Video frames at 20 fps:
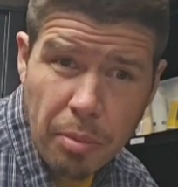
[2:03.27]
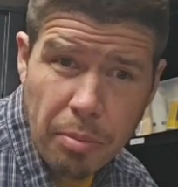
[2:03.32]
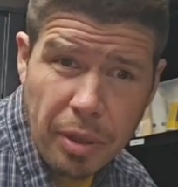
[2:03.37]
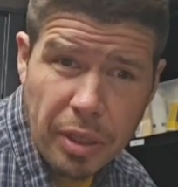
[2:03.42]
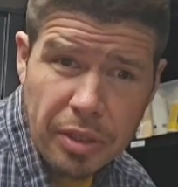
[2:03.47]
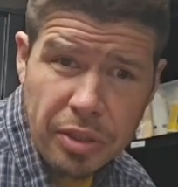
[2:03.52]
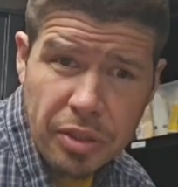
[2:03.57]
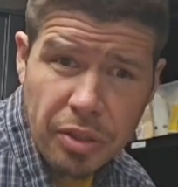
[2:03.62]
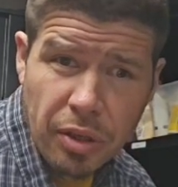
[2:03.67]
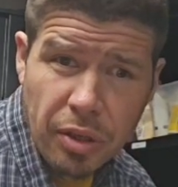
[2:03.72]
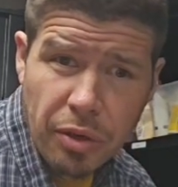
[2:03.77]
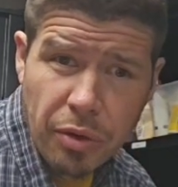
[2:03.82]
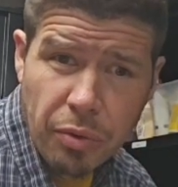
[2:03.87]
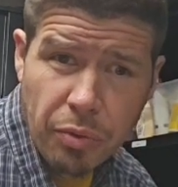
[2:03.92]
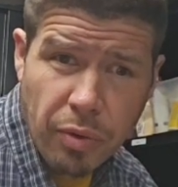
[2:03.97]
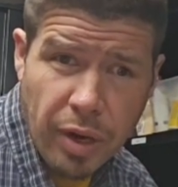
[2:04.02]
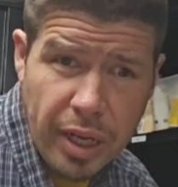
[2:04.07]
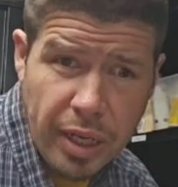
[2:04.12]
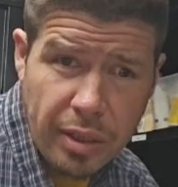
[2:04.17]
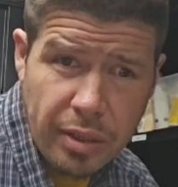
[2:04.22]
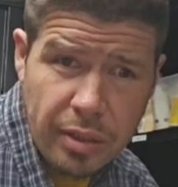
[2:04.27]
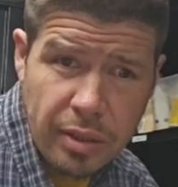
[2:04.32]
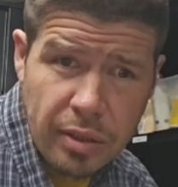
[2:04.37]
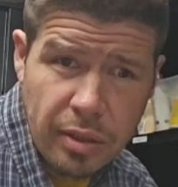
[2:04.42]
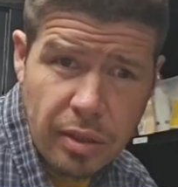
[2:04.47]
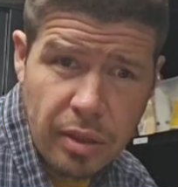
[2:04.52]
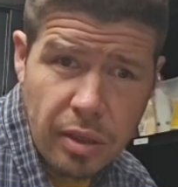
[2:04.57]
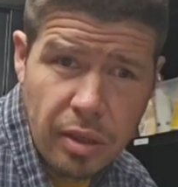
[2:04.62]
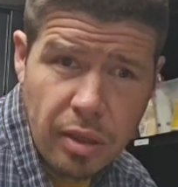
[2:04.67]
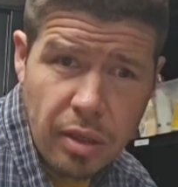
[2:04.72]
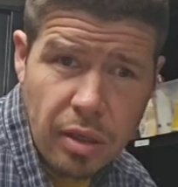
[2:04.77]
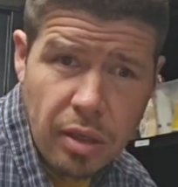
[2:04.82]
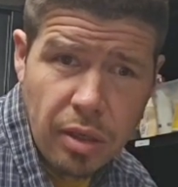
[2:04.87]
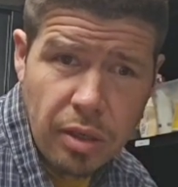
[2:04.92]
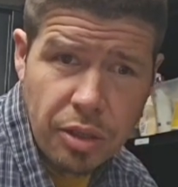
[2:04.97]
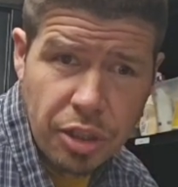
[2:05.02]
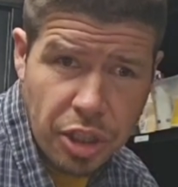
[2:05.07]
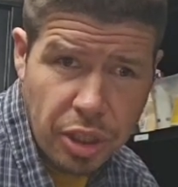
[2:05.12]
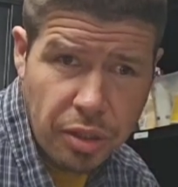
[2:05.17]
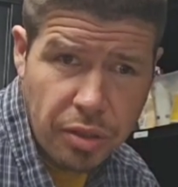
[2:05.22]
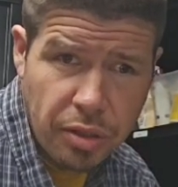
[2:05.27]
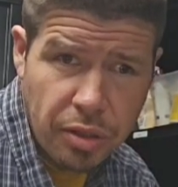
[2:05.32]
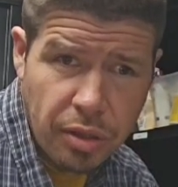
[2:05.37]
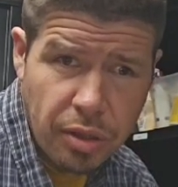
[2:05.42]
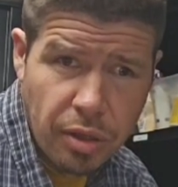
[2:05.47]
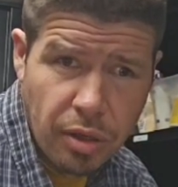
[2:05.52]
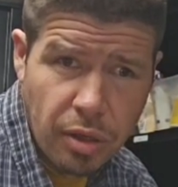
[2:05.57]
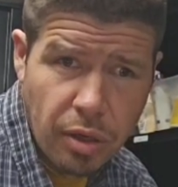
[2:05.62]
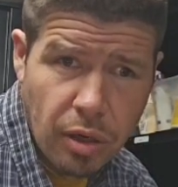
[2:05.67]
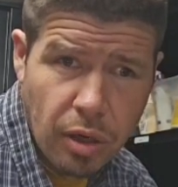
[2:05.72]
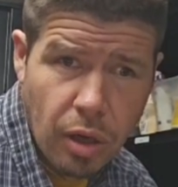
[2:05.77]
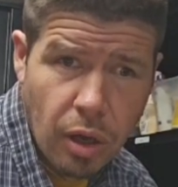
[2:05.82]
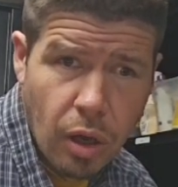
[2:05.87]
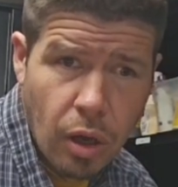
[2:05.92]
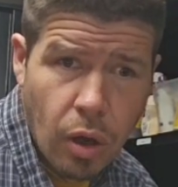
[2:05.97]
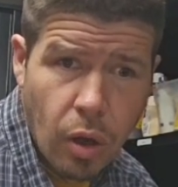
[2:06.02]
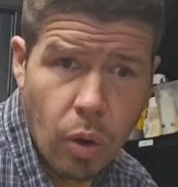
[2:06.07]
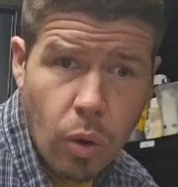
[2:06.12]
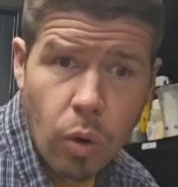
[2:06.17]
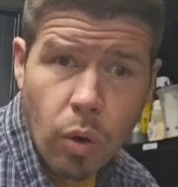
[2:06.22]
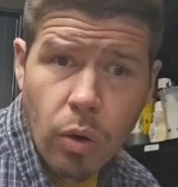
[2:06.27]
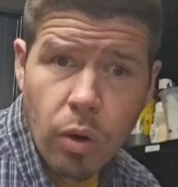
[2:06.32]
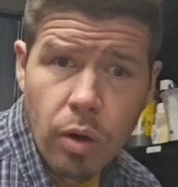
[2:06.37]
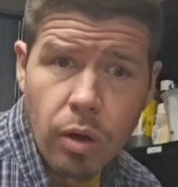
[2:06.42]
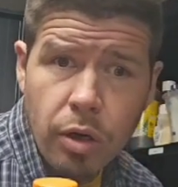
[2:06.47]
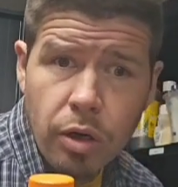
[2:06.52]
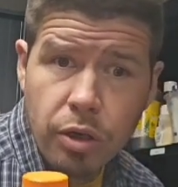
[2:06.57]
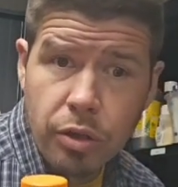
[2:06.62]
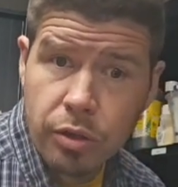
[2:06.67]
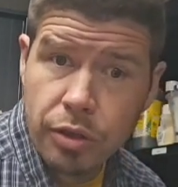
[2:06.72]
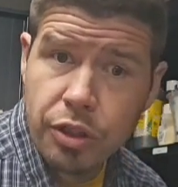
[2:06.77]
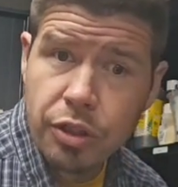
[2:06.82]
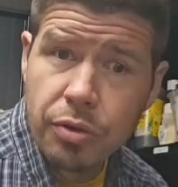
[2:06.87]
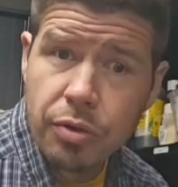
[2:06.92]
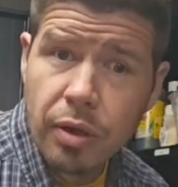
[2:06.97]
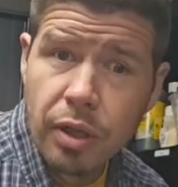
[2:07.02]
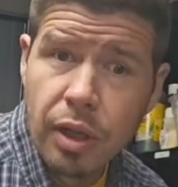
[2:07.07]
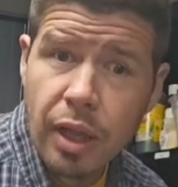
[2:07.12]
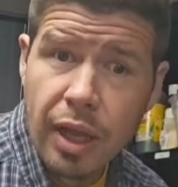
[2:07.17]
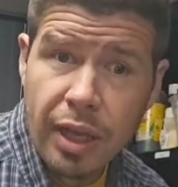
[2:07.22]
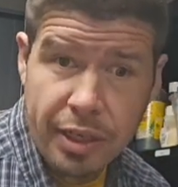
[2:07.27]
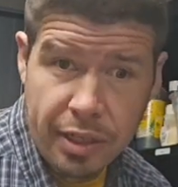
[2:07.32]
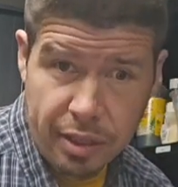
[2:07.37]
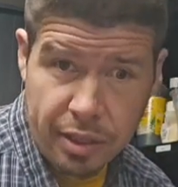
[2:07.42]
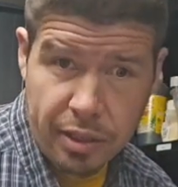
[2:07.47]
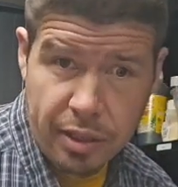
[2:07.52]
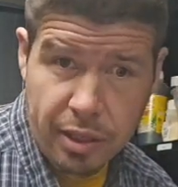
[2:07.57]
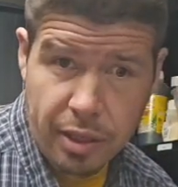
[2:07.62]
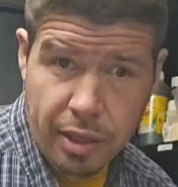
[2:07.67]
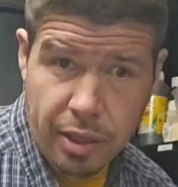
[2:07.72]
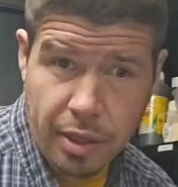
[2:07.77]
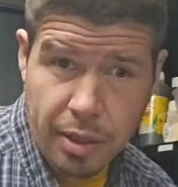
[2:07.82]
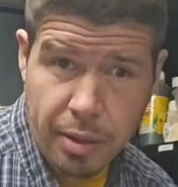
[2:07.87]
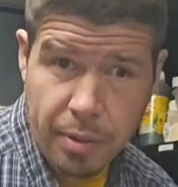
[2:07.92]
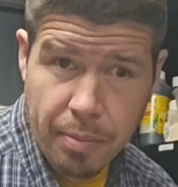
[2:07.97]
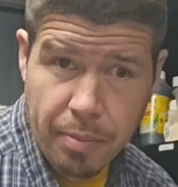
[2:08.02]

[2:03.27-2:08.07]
based on race, gender, or cultural identity.